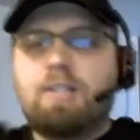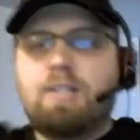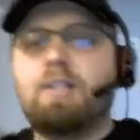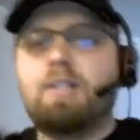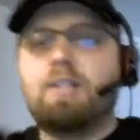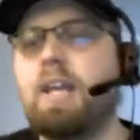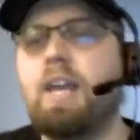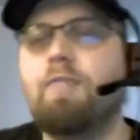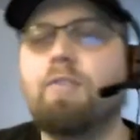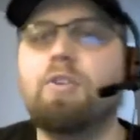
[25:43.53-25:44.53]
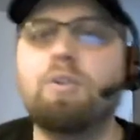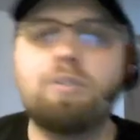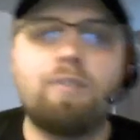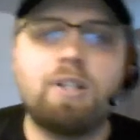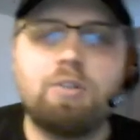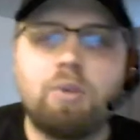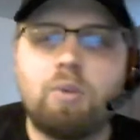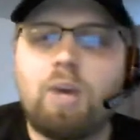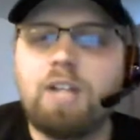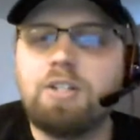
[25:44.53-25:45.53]
if a creature's power and
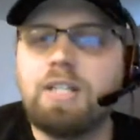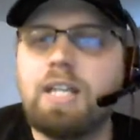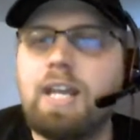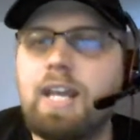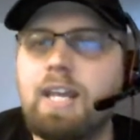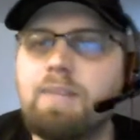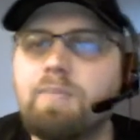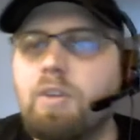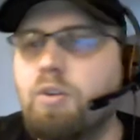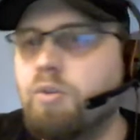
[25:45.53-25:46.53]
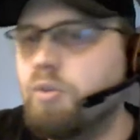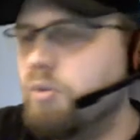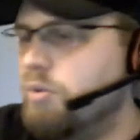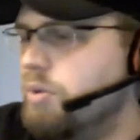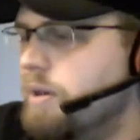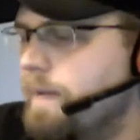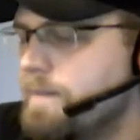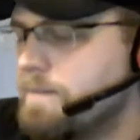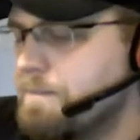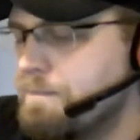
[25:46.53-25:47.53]
toughness are the same
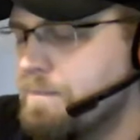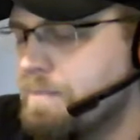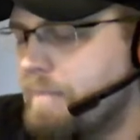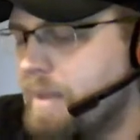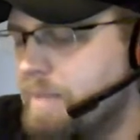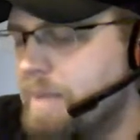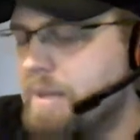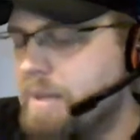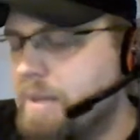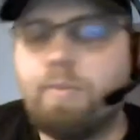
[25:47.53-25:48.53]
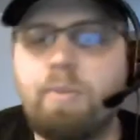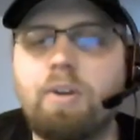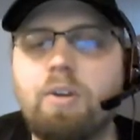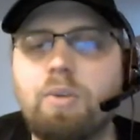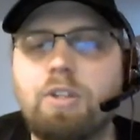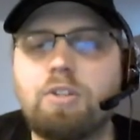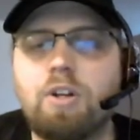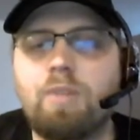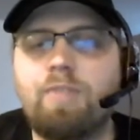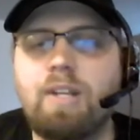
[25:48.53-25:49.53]
number as its converted mana
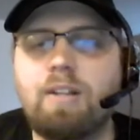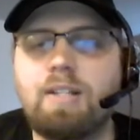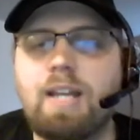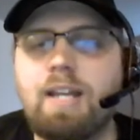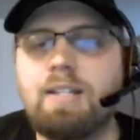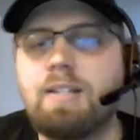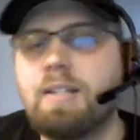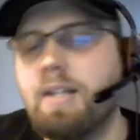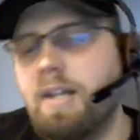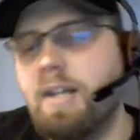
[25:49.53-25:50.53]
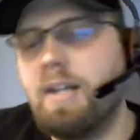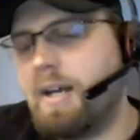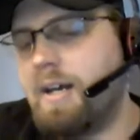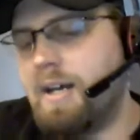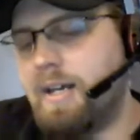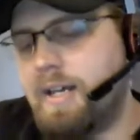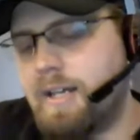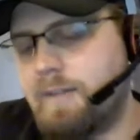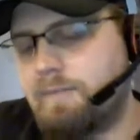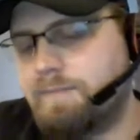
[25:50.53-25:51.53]
cost, or
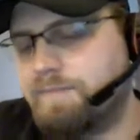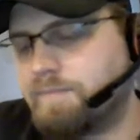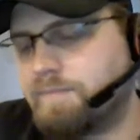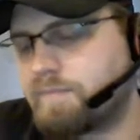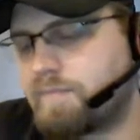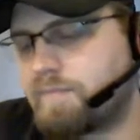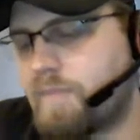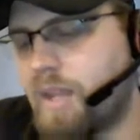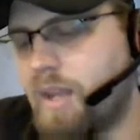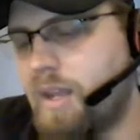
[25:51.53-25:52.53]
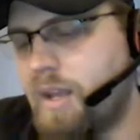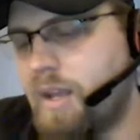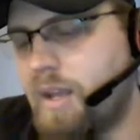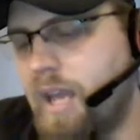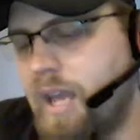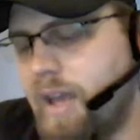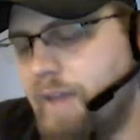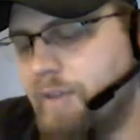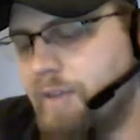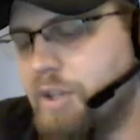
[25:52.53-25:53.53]
if you want to get really technical,
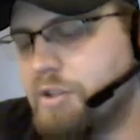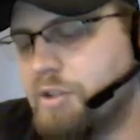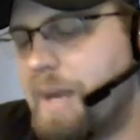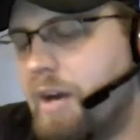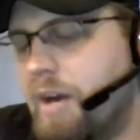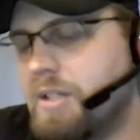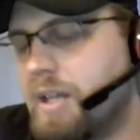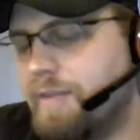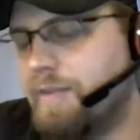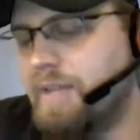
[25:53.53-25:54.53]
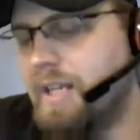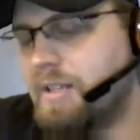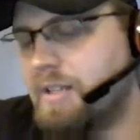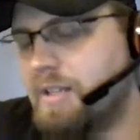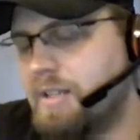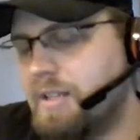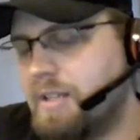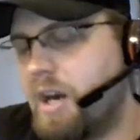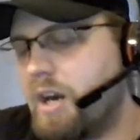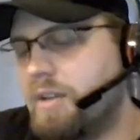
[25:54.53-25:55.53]
if the combined power and
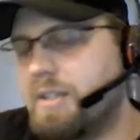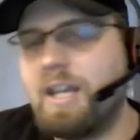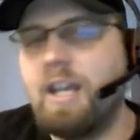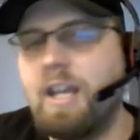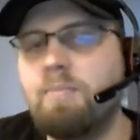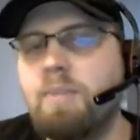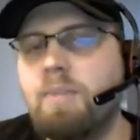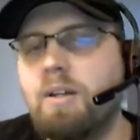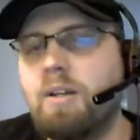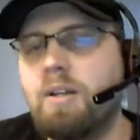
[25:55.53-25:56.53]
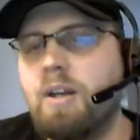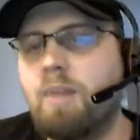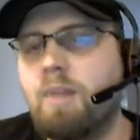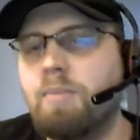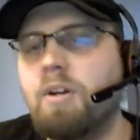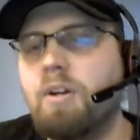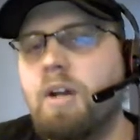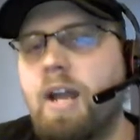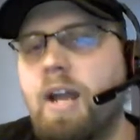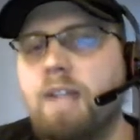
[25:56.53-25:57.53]
toughness is double
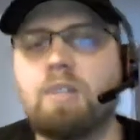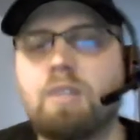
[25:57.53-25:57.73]
the